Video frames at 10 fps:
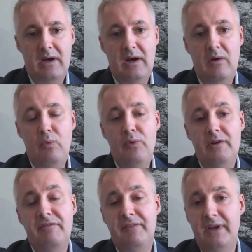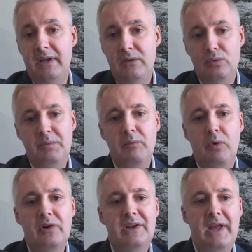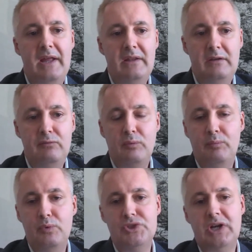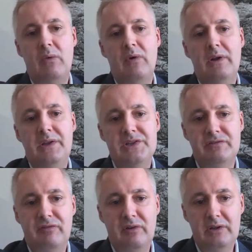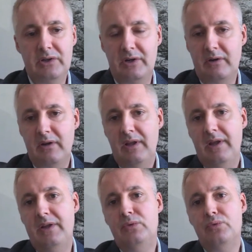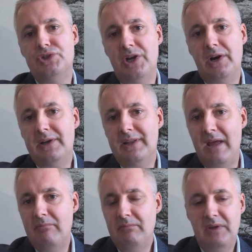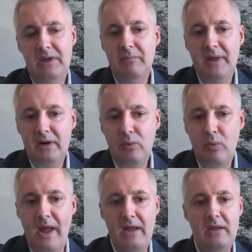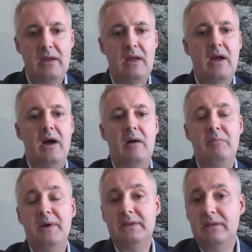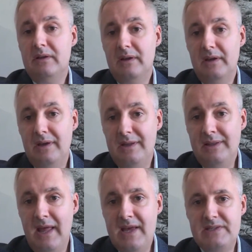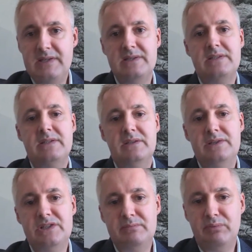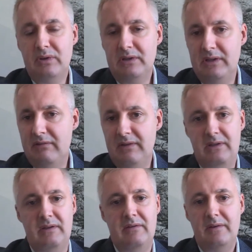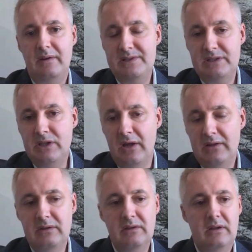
Uh, we are free to be more creative, to push our ideas further, and to share them in a better way. But in essence, this is productivity, is it not?